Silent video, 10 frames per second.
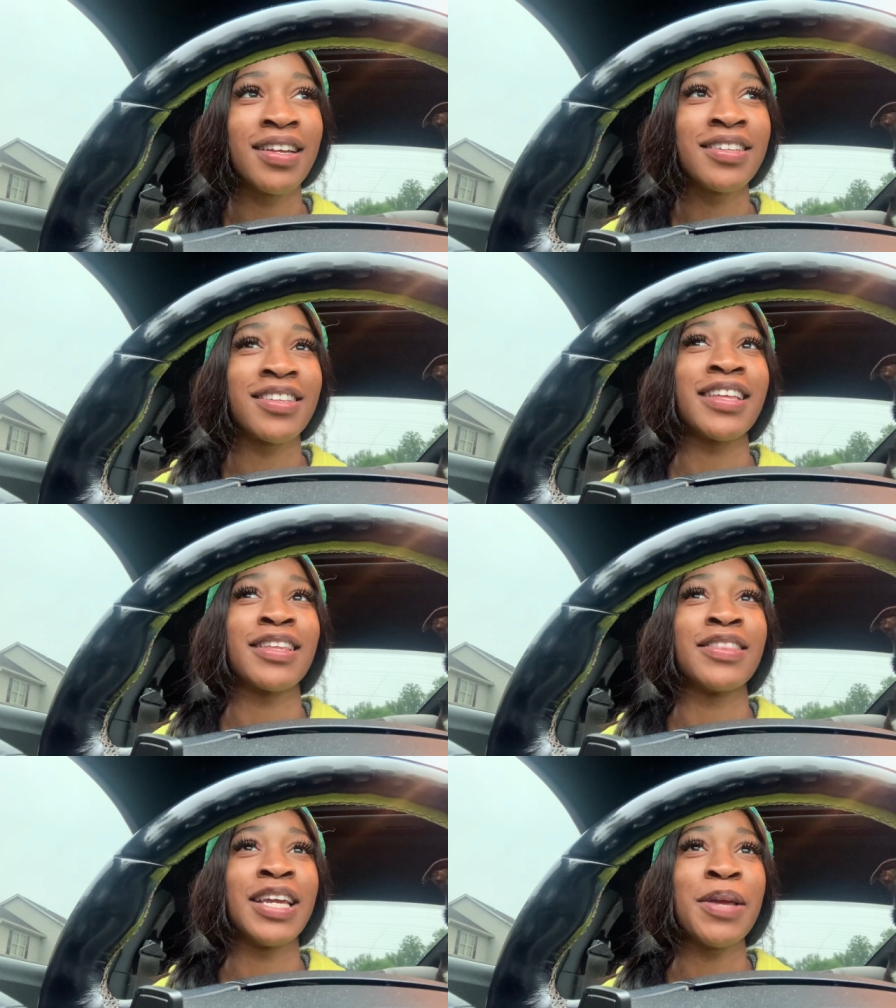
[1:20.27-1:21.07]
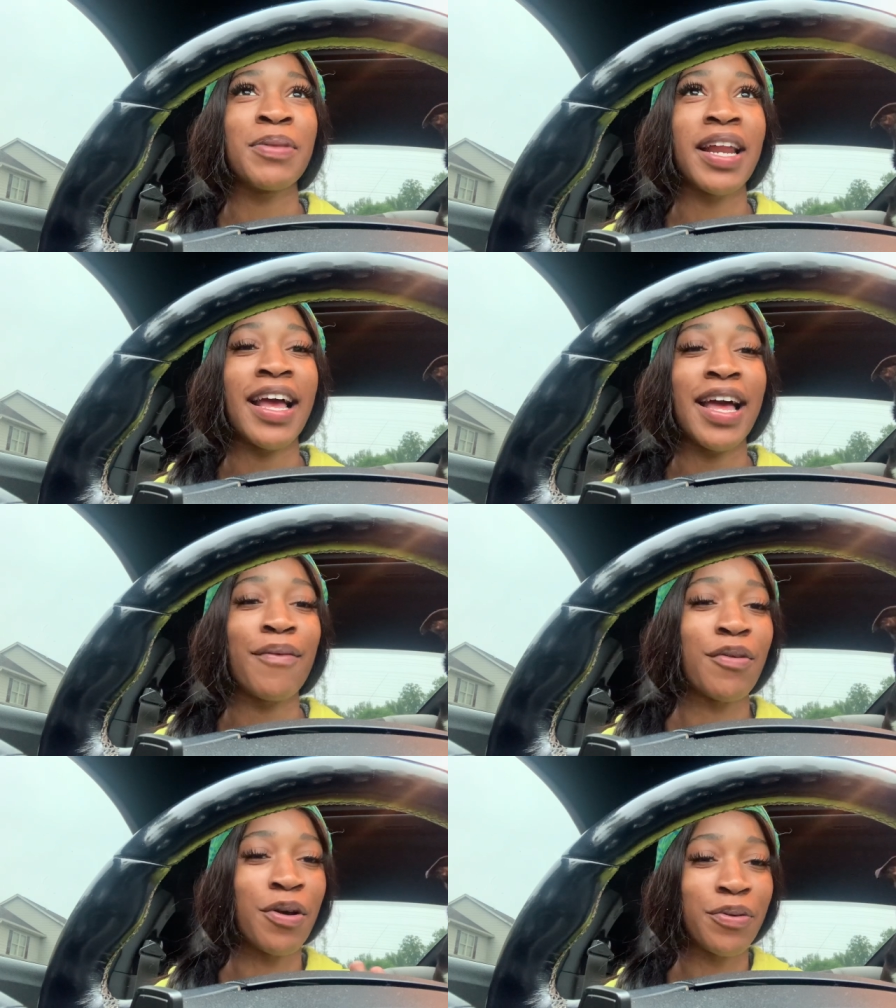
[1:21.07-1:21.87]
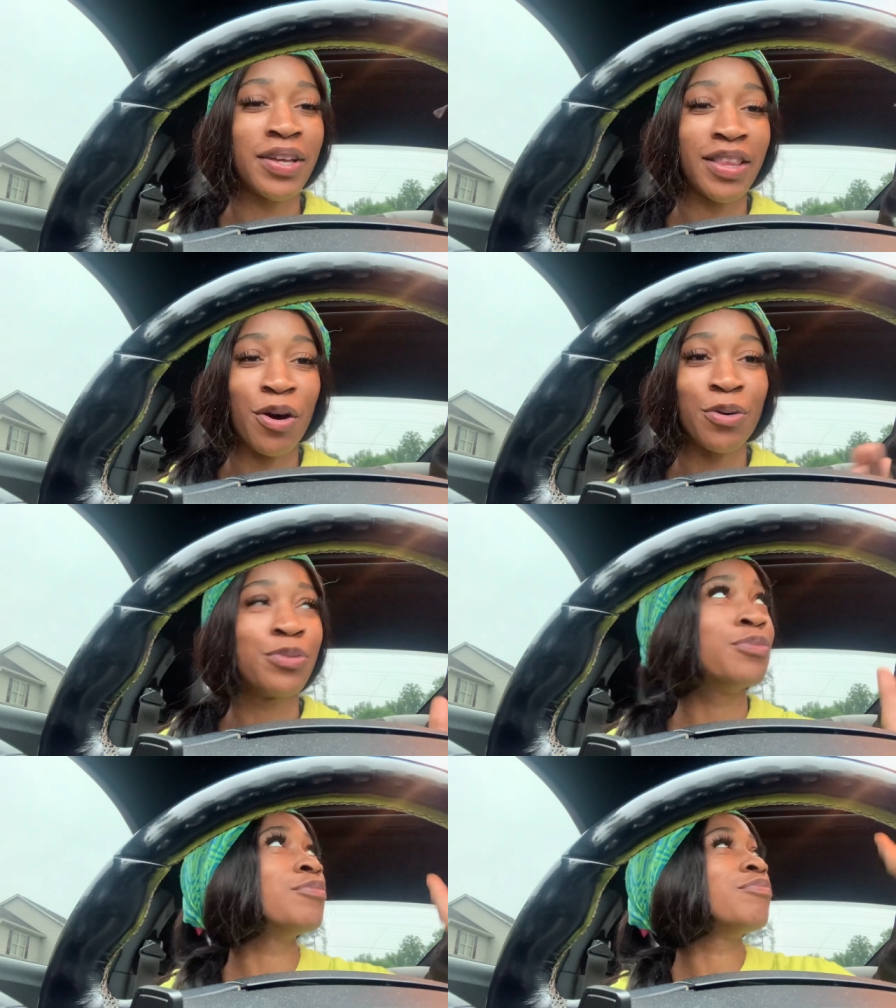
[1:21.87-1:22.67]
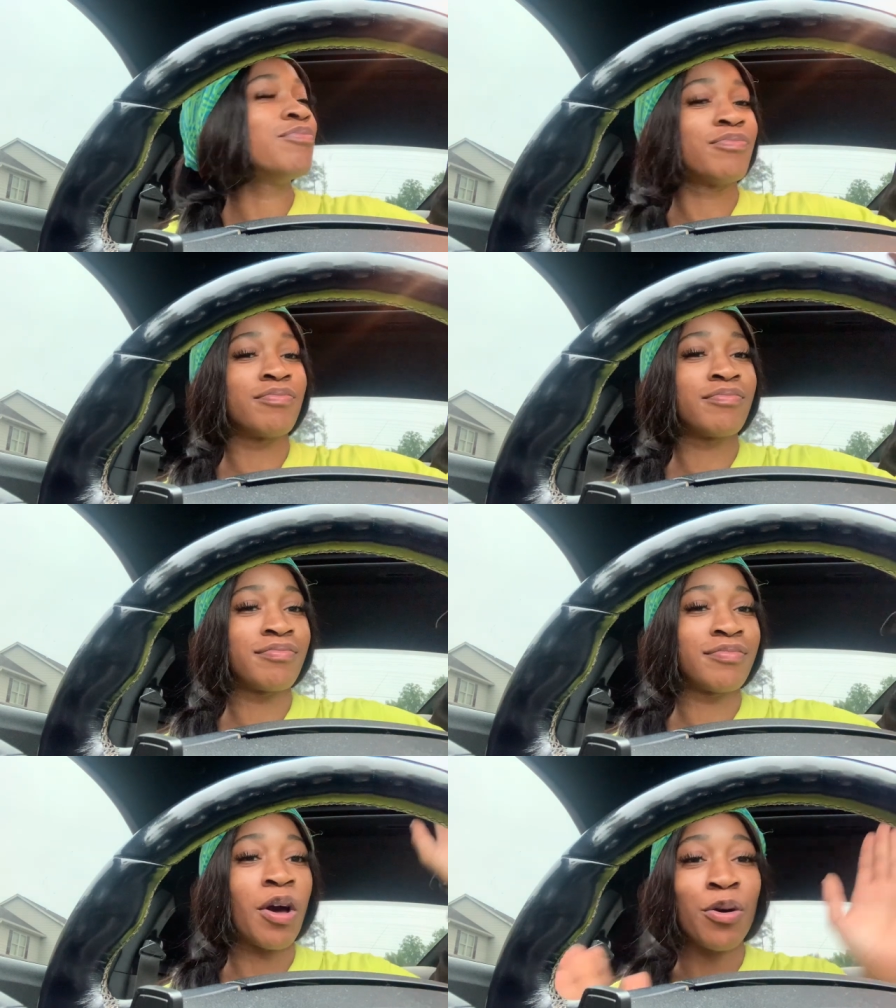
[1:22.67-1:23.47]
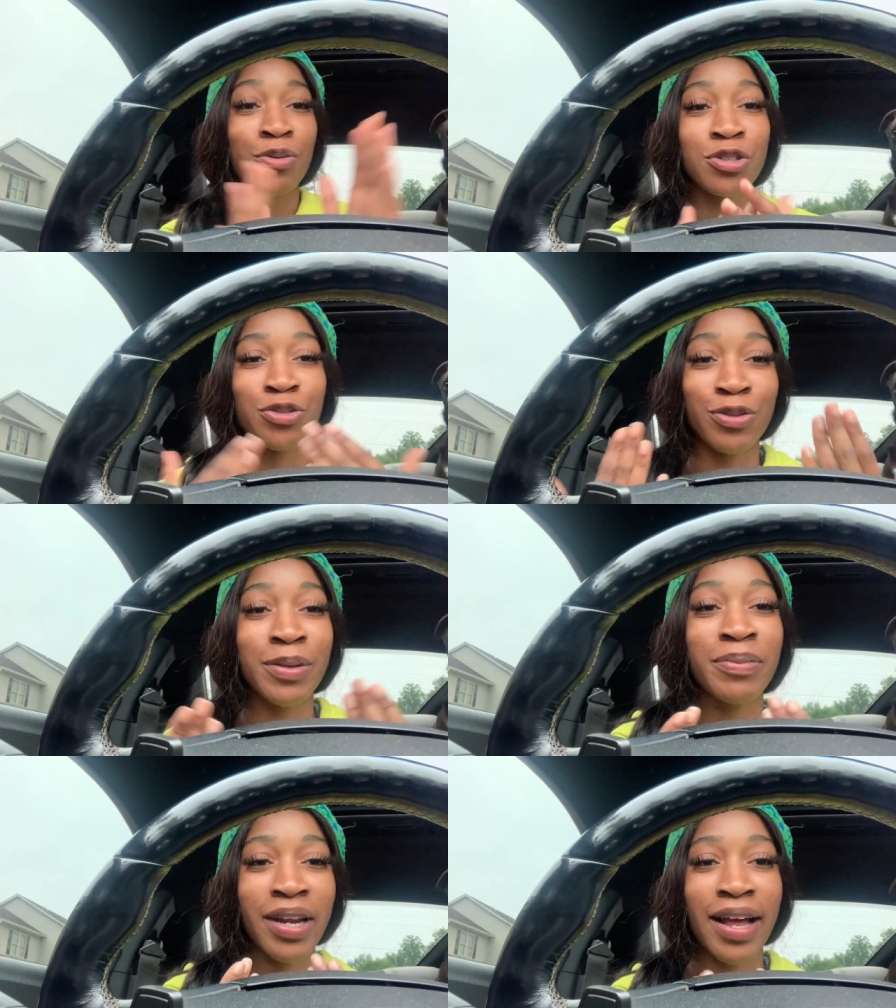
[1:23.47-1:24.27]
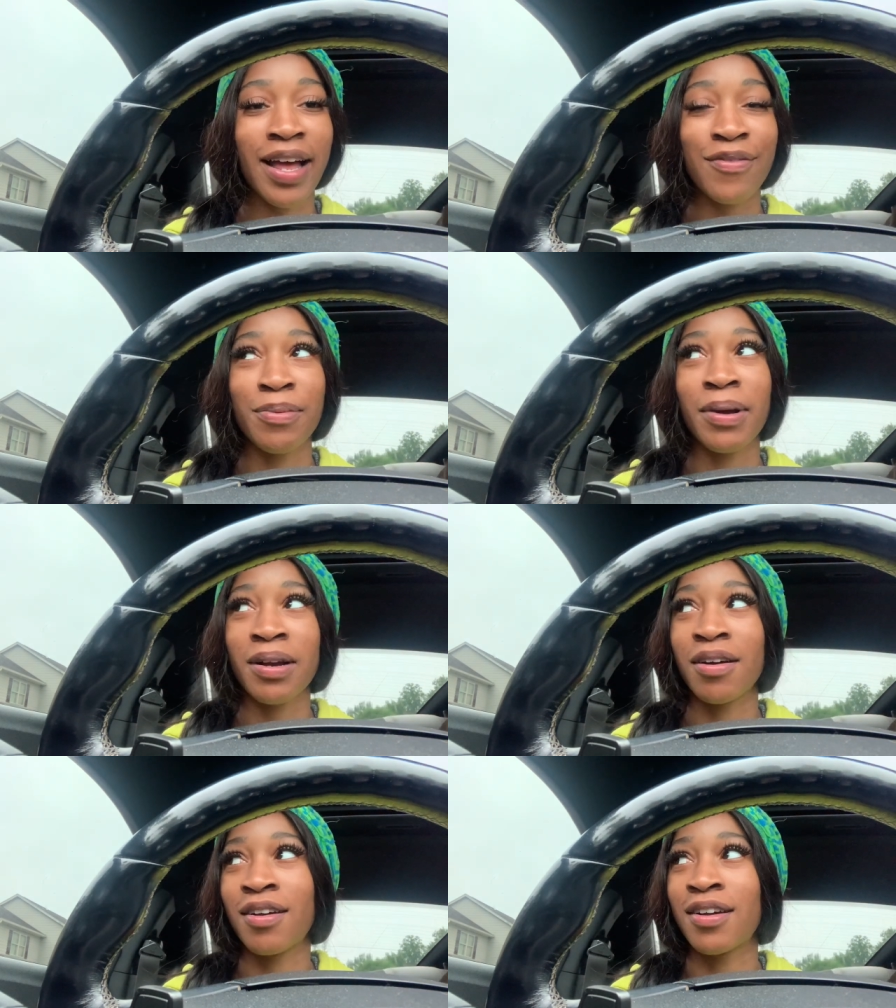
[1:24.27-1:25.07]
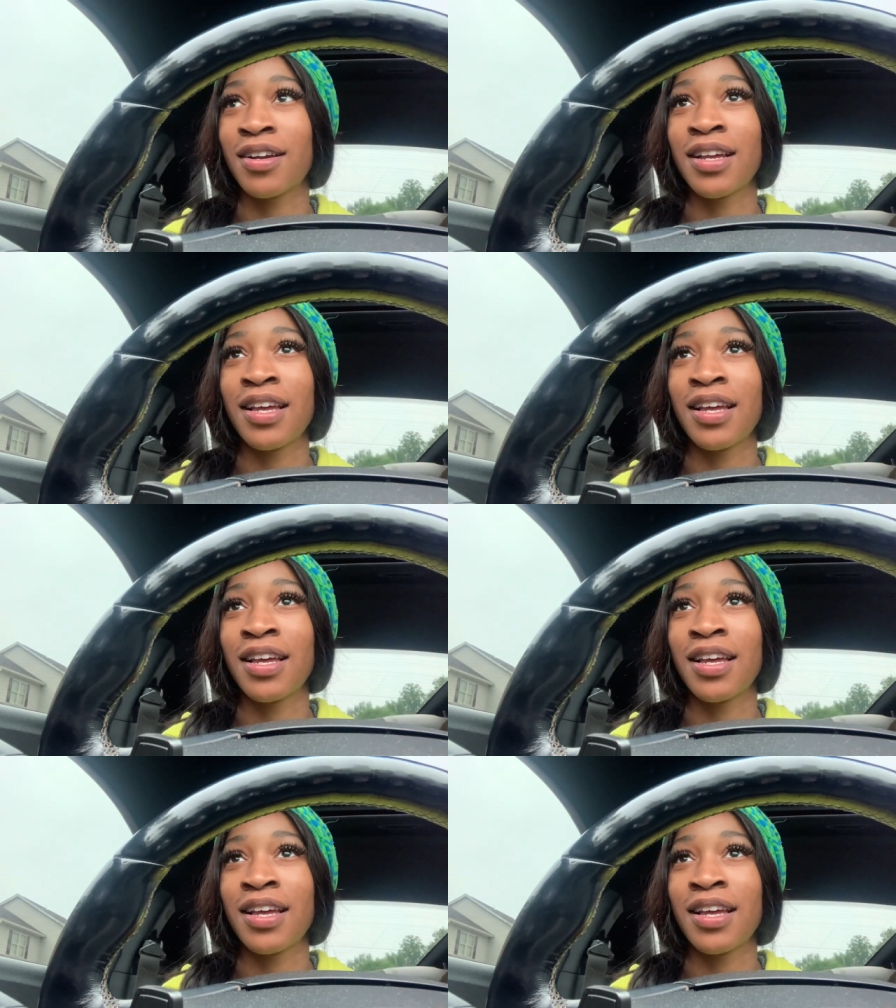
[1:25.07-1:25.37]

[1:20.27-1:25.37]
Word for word: So like the thing that I have going, the whole the whole dream that I have for my car,